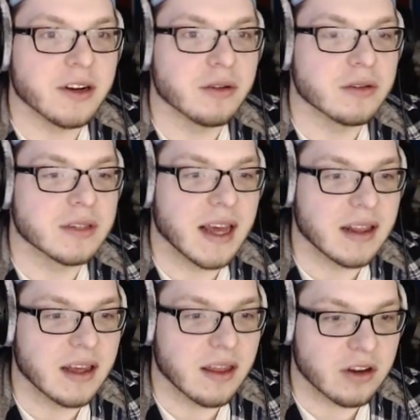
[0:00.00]
is
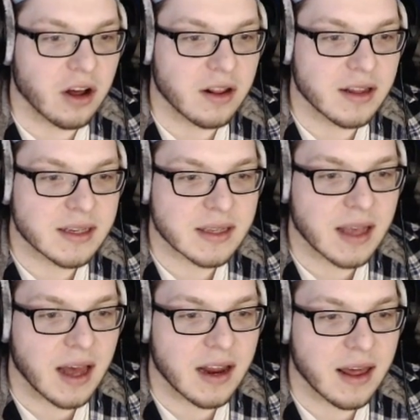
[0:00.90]
sadly the tallest
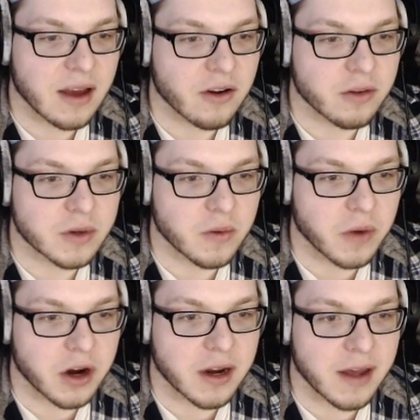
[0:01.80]
out of that group, so we
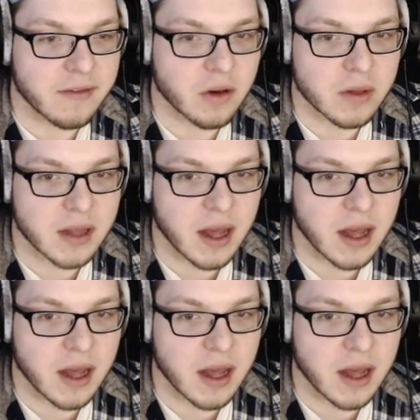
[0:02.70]
are going to have to go with Tyler